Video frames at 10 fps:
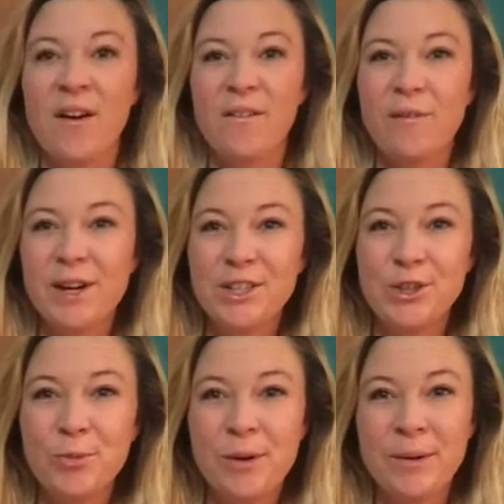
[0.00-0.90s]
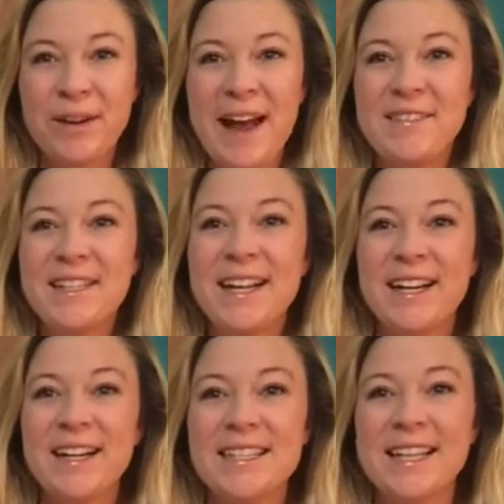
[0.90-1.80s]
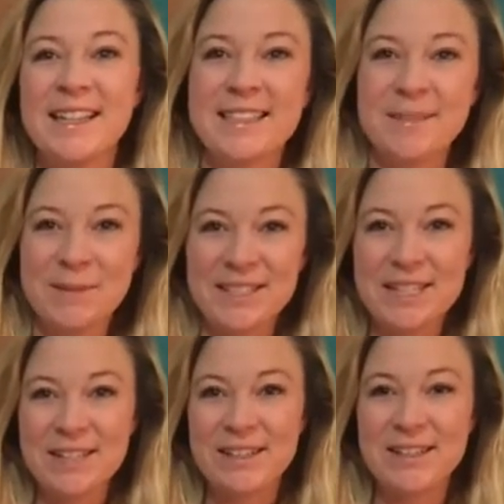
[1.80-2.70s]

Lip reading: For our tube worm craft, here is a list of materials